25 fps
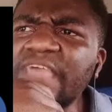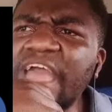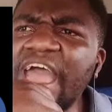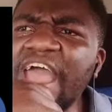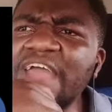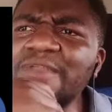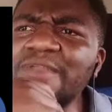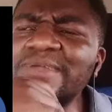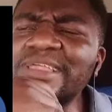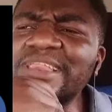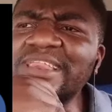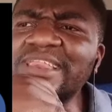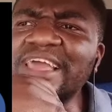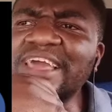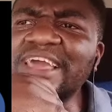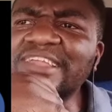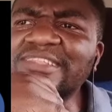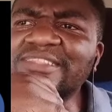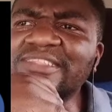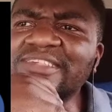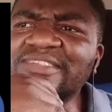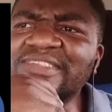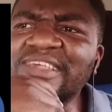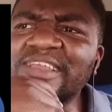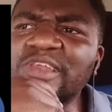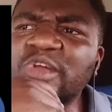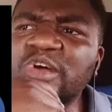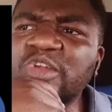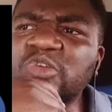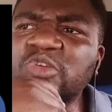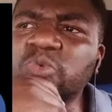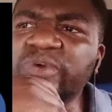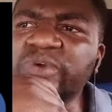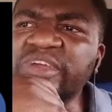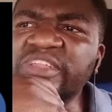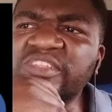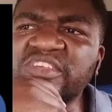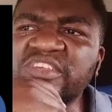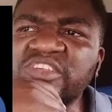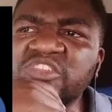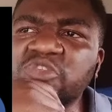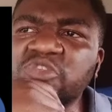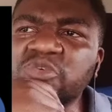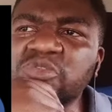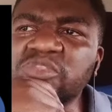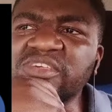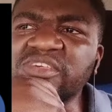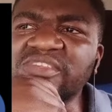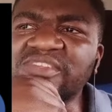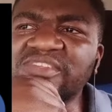I really like this. A lot went
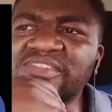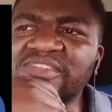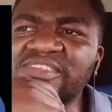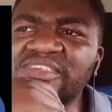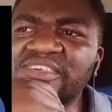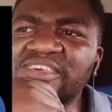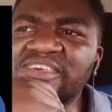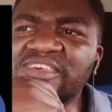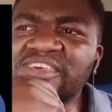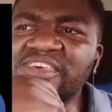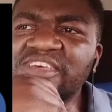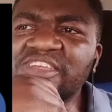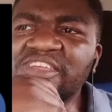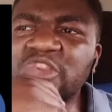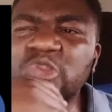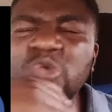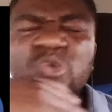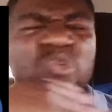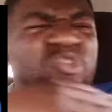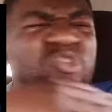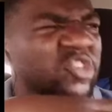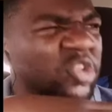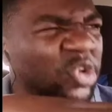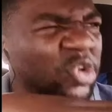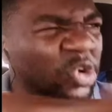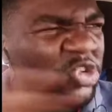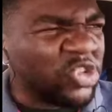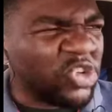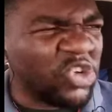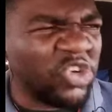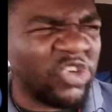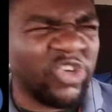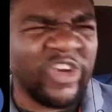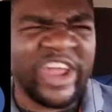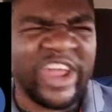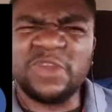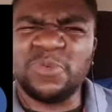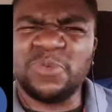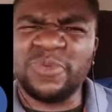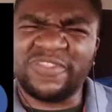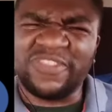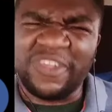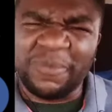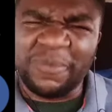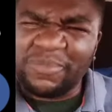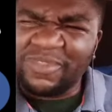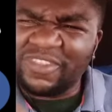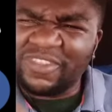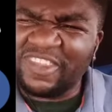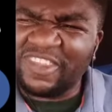into this. Dudes looked great with
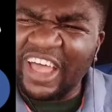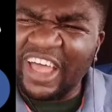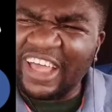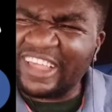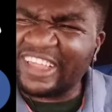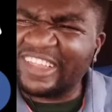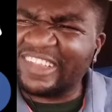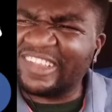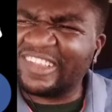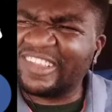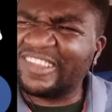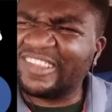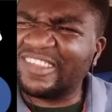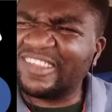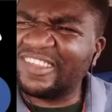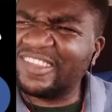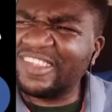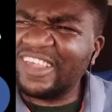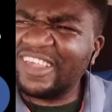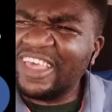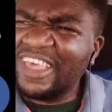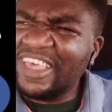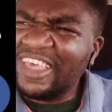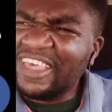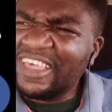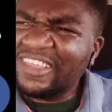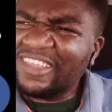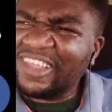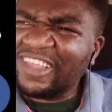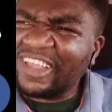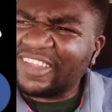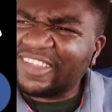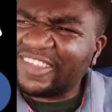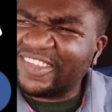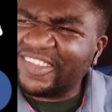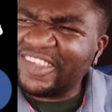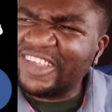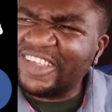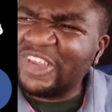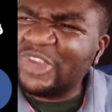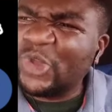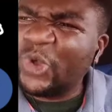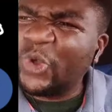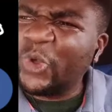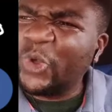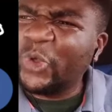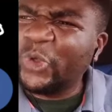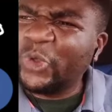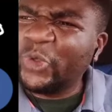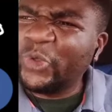the
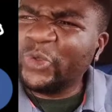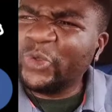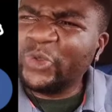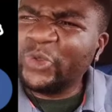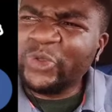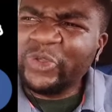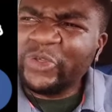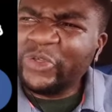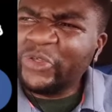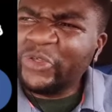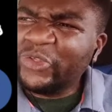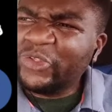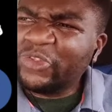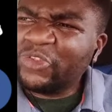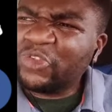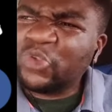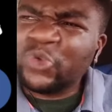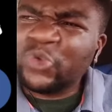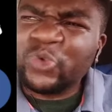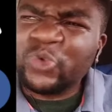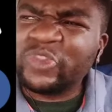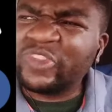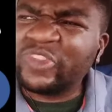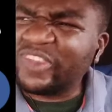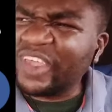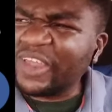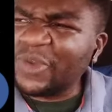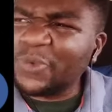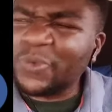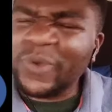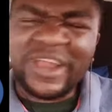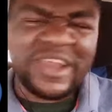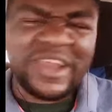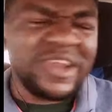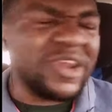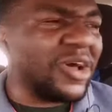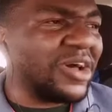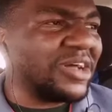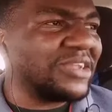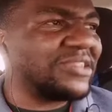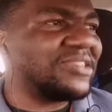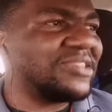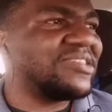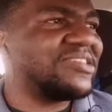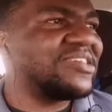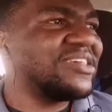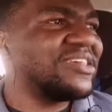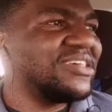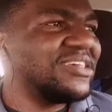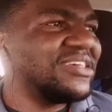tuxedo suits and whatnot.
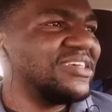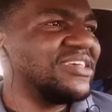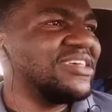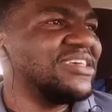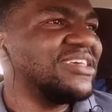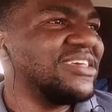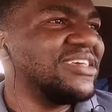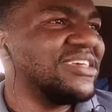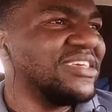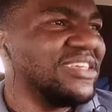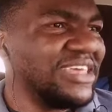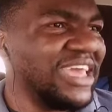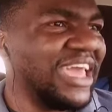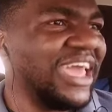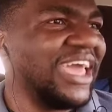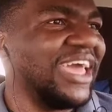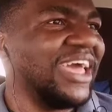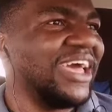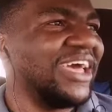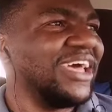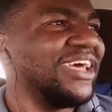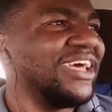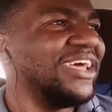Yeah.